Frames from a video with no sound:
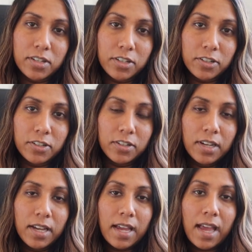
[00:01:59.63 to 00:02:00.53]
to
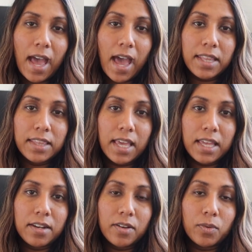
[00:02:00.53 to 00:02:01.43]
you and
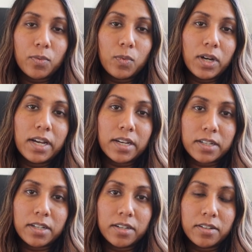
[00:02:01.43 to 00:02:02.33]
then
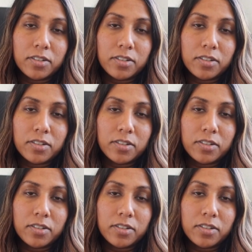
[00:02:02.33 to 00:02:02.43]
work